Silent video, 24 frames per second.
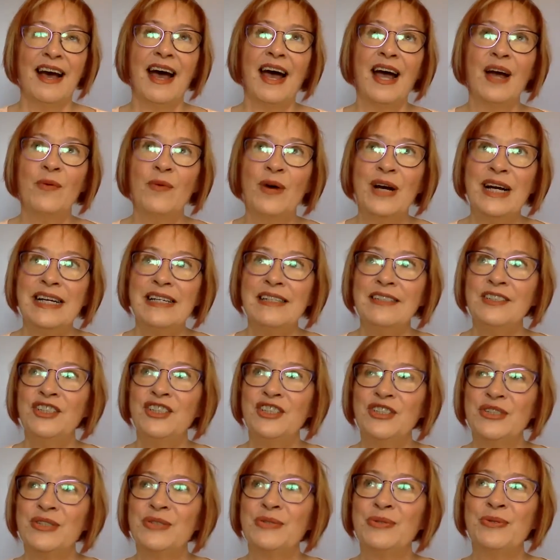I want
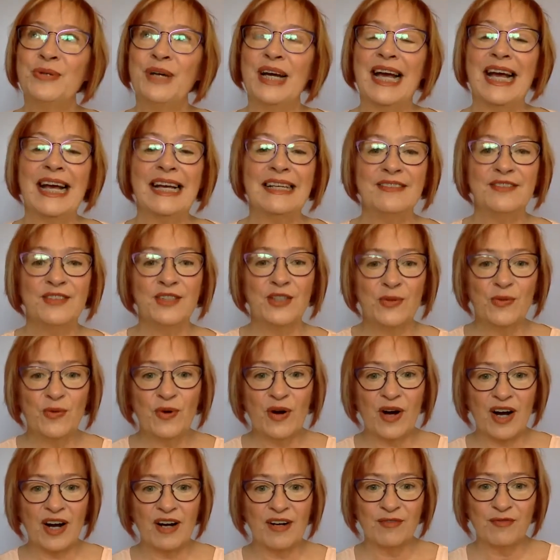you, as you
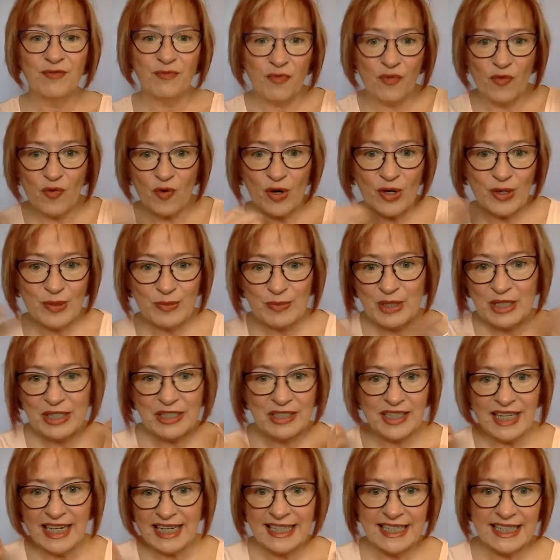are
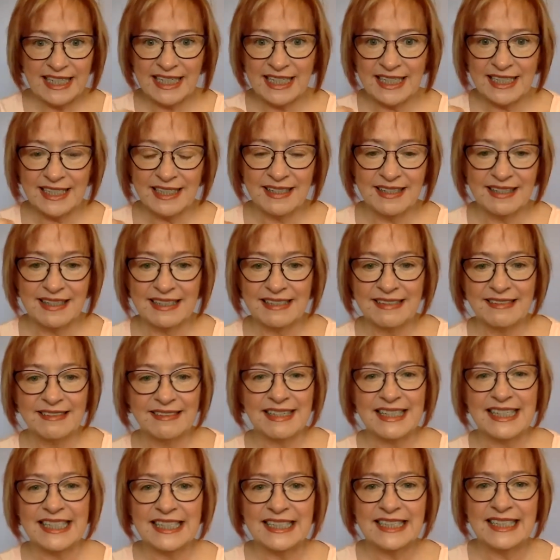formulating this
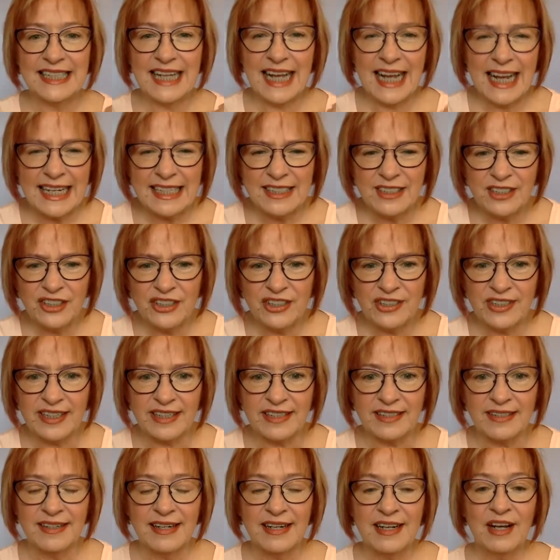
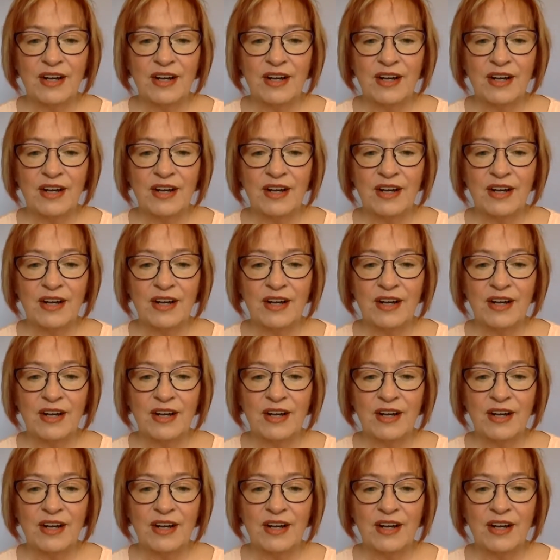intention